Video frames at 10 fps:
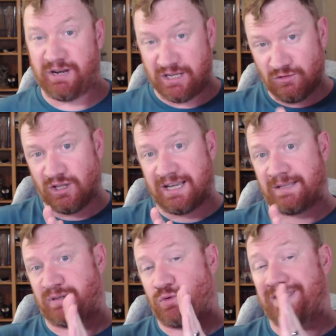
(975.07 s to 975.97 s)
you look
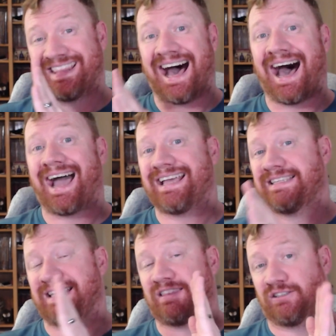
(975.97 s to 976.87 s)
at between the
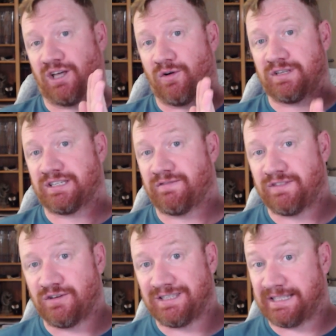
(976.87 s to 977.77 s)
highest and the lowest of
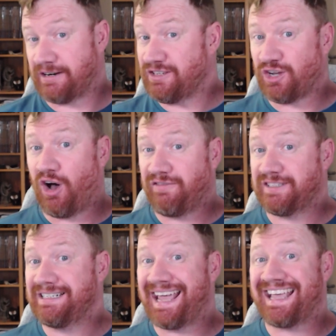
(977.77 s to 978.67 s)
those, there is
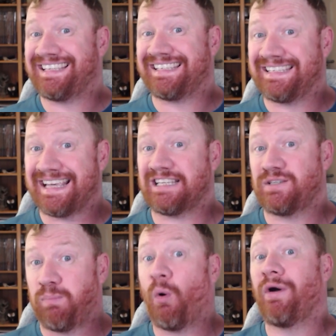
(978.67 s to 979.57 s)
often a
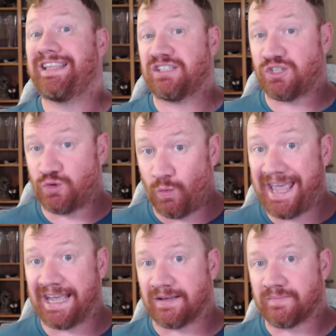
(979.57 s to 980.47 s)
6-point
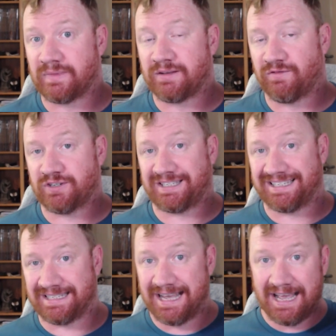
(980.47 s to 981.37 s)
swing
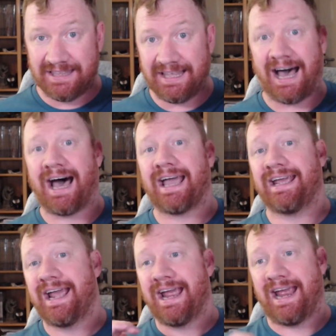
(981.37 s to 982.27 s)
versus the high
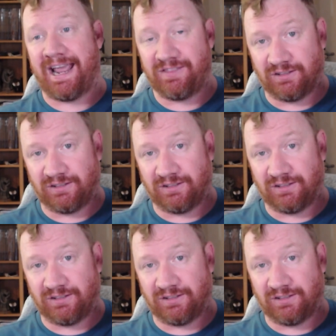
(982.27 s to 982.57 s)
and the